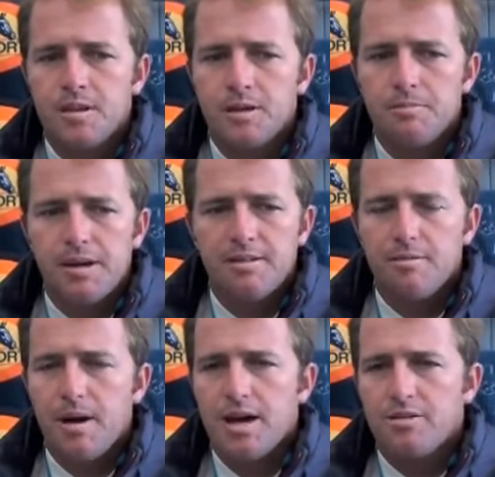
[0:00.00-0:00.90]
The
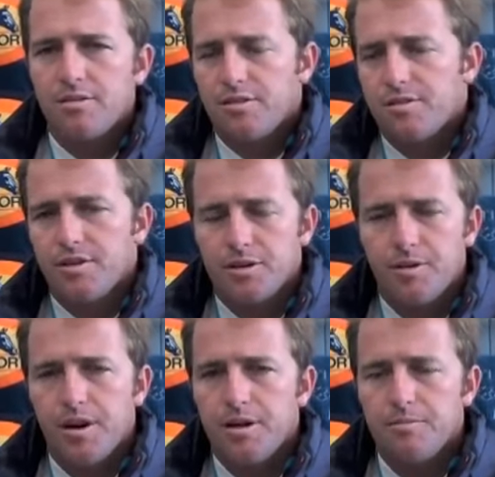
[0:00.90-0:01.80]
mix and mash is a
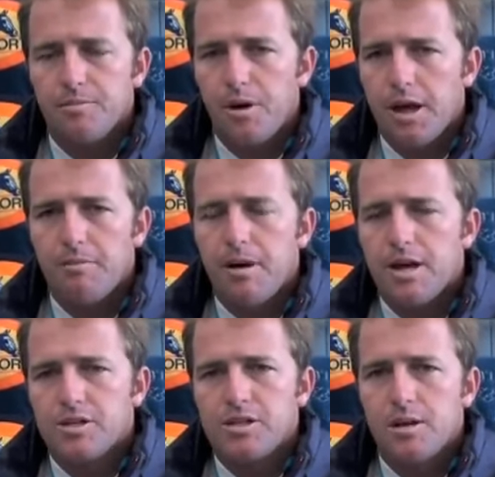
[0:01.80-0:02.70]
great bran
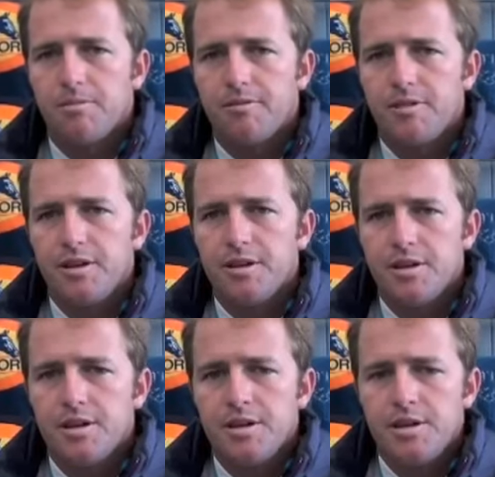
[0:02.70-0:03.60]
mash type of feed.
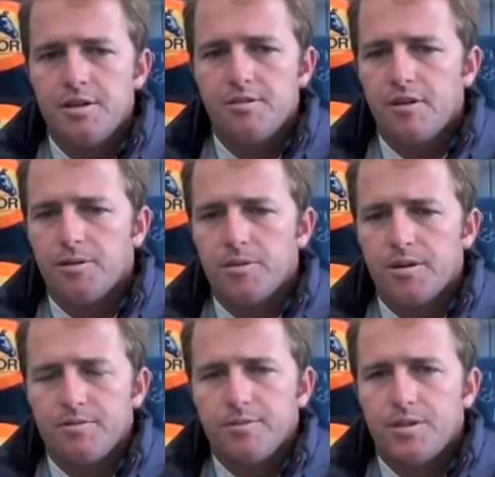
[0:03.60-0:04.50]
So
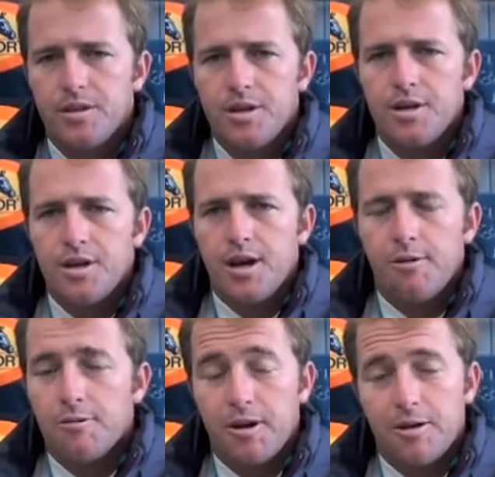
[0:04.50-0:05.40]

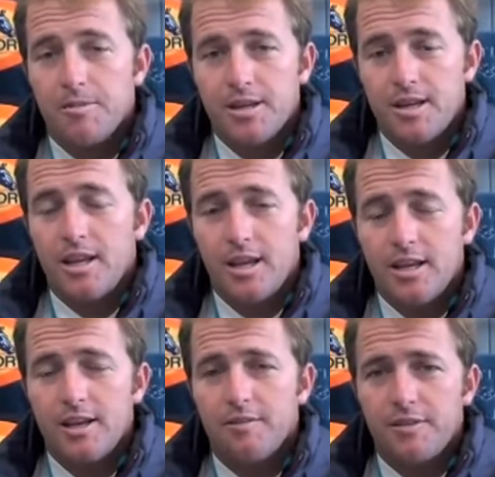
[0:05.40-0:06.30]
I would recommend
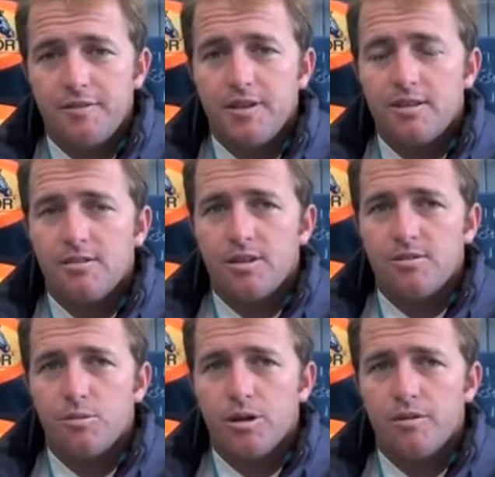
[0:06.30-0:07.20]
any of the feeds. So
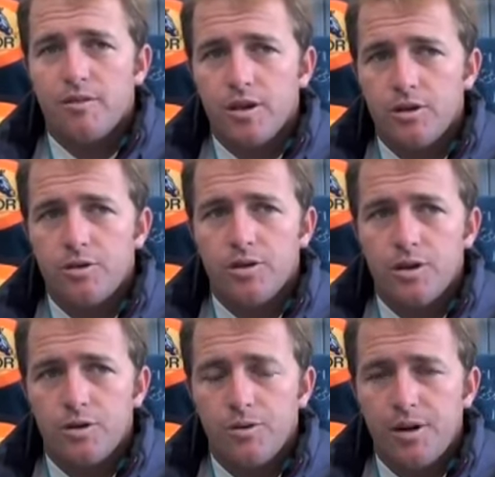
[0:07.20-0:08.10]
it's one of
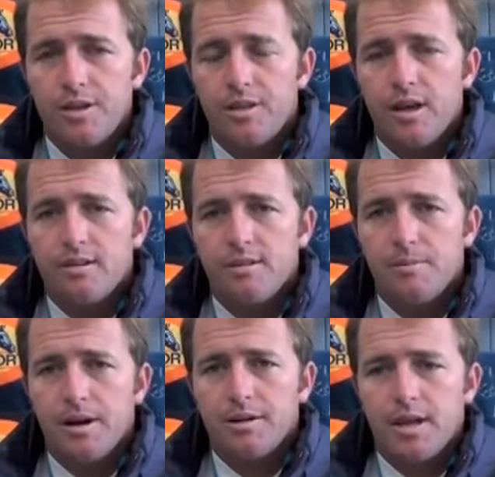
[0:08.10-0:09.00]
the great things
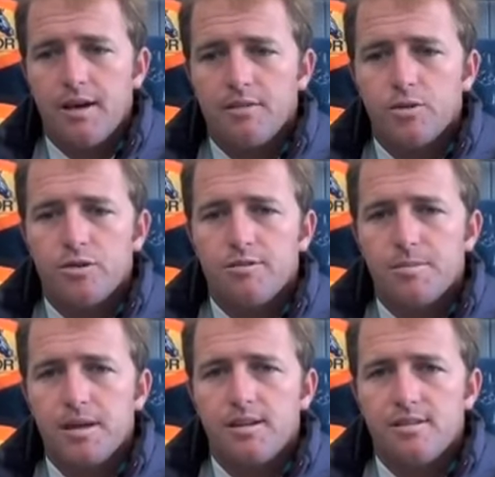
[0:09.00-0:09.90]
about Cavalor is
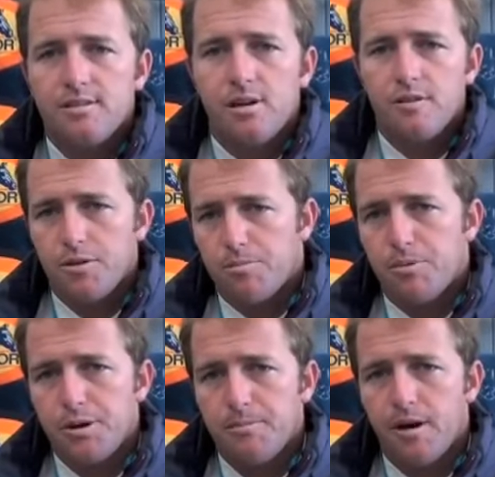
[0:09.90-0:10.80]
because it's all of the
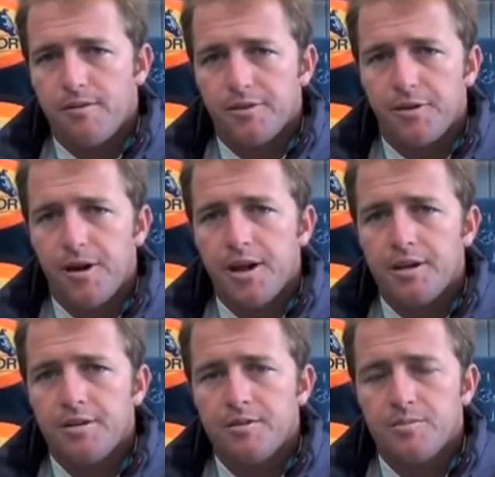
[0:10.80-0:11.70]
pre-puffed
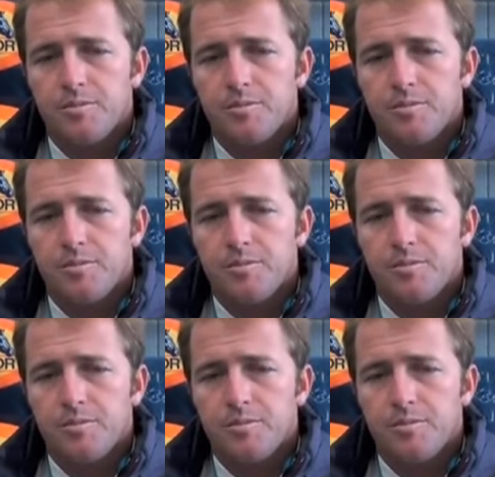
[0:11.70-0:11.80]
grain.